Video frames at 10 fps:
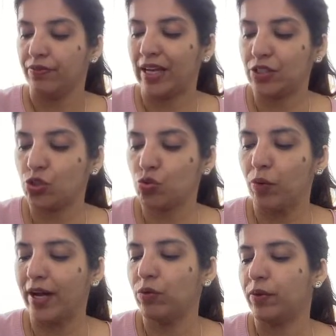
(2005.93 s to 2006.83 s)
That is
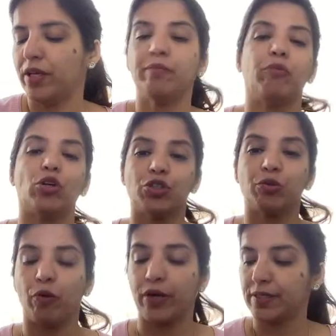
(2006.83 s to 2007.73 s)
one very
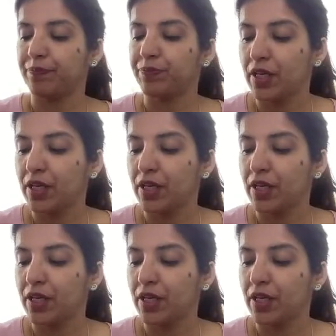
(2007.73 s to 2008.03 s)
important point.